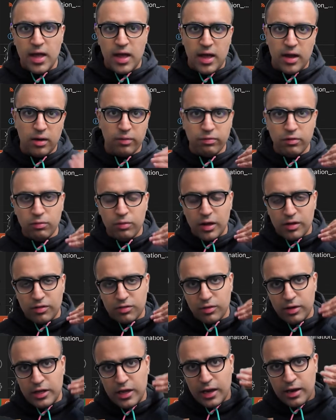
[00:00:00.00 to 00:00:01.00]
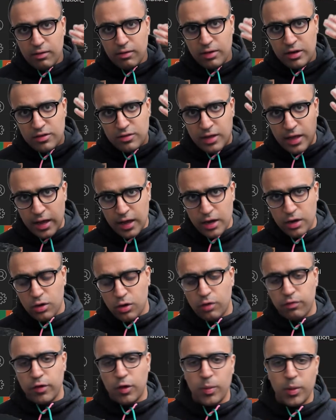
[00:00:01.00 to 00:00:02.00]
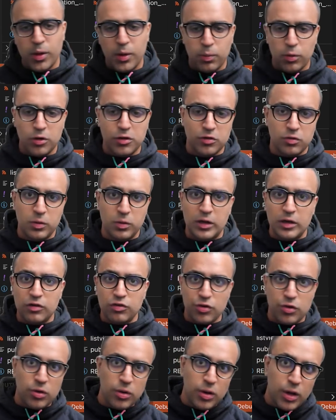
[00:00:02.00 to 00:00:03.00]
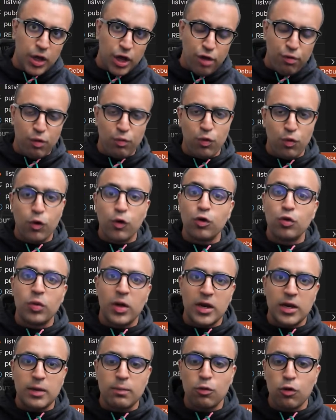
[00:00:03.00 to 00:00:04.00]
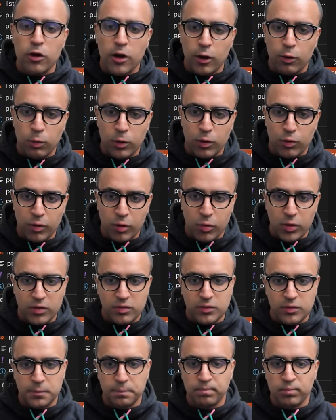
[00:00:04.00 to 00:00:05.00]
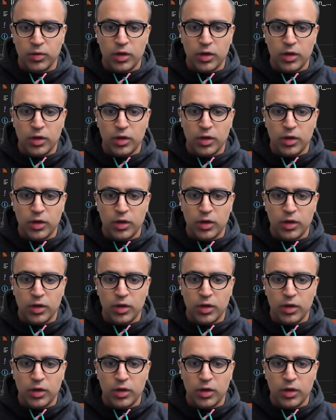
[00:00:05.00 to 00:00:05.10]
And if we actually reach the end of how many products we can show, we won't do any more NetQuit requests.